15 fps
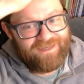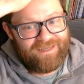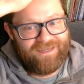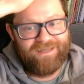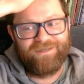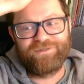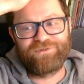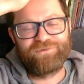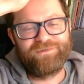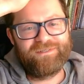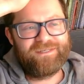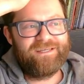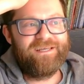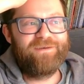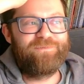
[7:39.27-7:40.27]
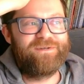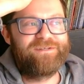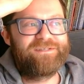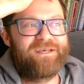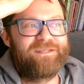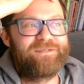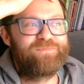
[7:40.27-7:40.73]
in his routine, but he
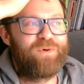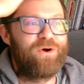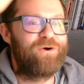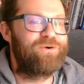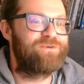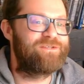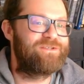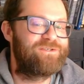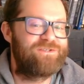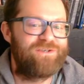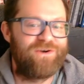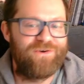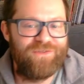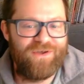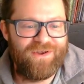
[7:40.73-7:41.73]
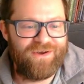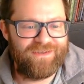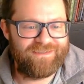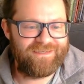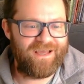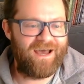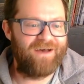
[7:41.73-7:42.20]
just had this pose that showed like all
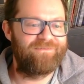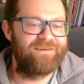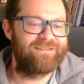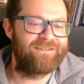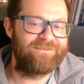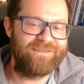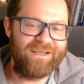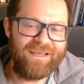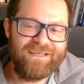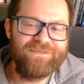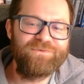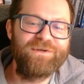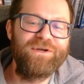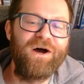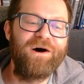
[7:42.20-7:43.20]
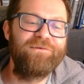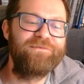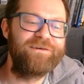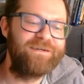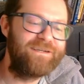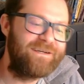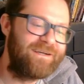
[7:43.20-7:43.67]
his confidence. I was like, he's
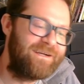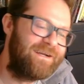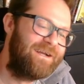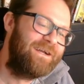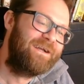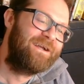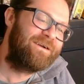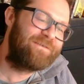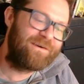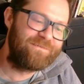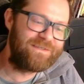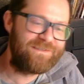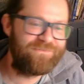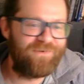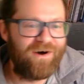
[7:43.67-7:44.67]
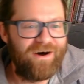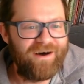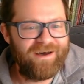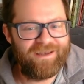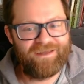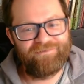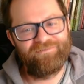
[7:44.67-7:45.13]
recovered from his
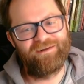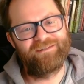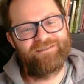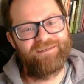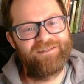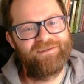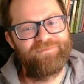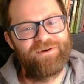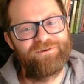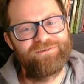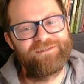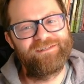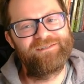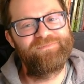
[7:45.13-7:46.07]
fall, and I felt all the emotions.